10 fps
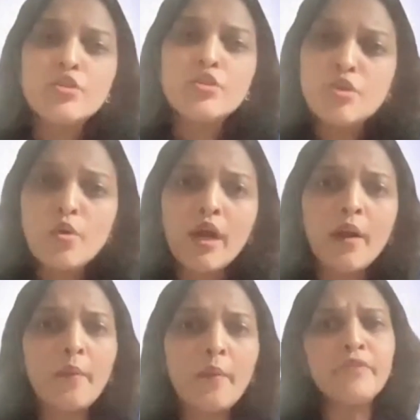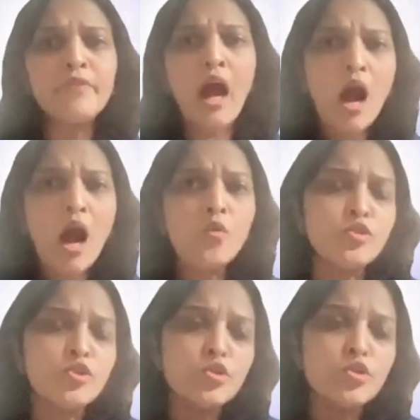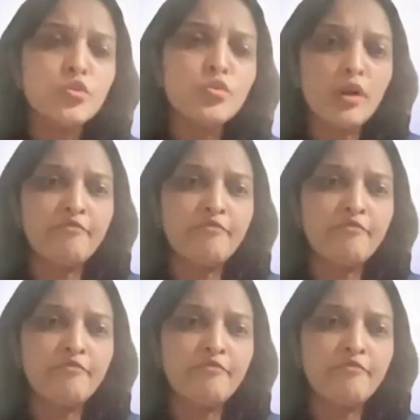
So how do